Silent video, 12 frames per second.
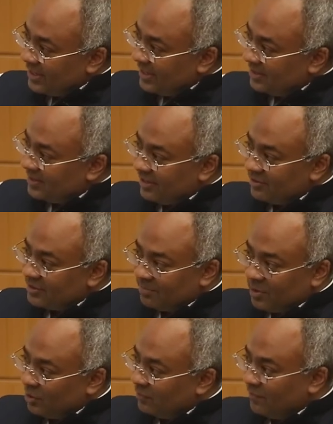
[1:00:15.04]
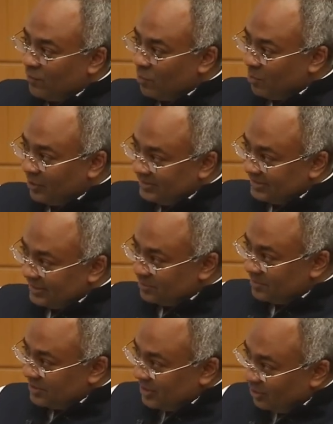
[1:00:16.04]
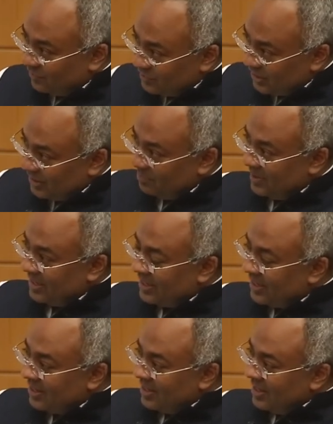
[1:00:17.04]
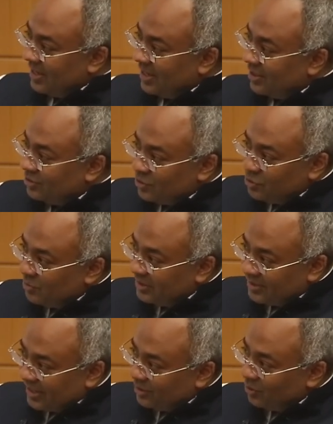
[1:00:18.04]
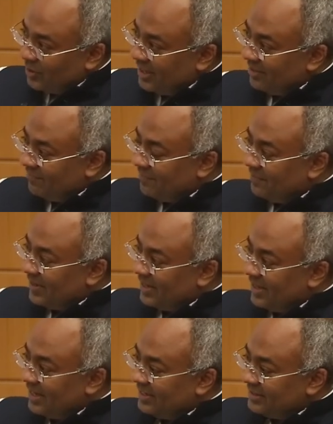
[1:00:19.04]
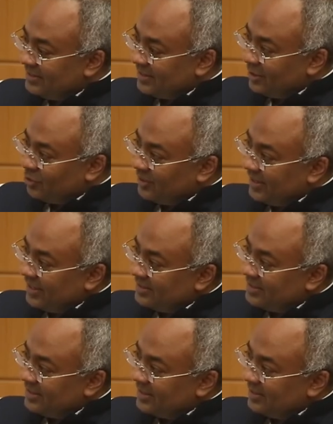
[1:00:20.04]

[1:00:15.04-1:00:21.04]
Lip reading: on healthcare is about 4.6% of GDP. Chorh Chuan, can you have any insight on that?